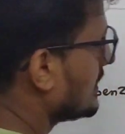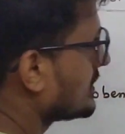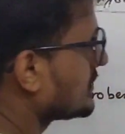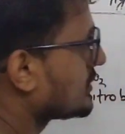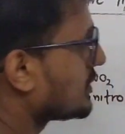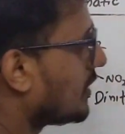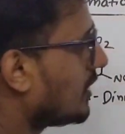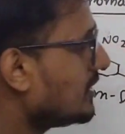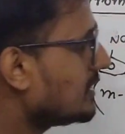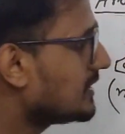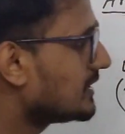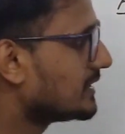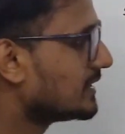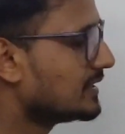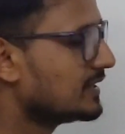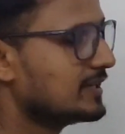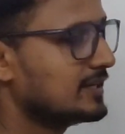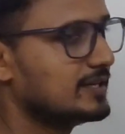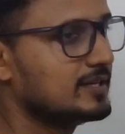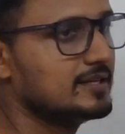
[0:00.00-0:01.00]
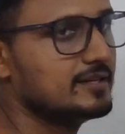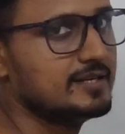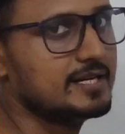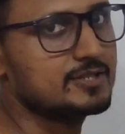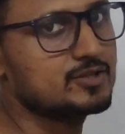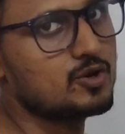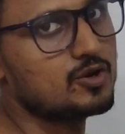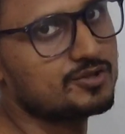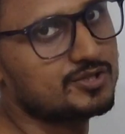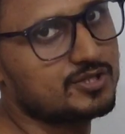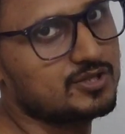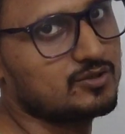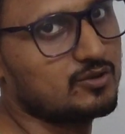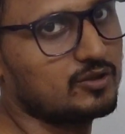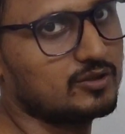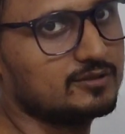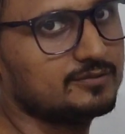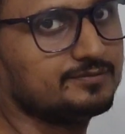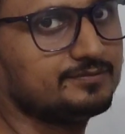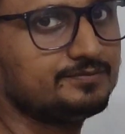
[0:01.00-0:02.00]
It is called
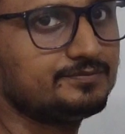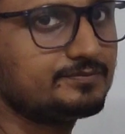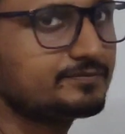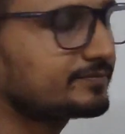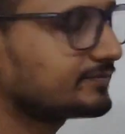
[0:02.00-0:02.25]
resorcinol.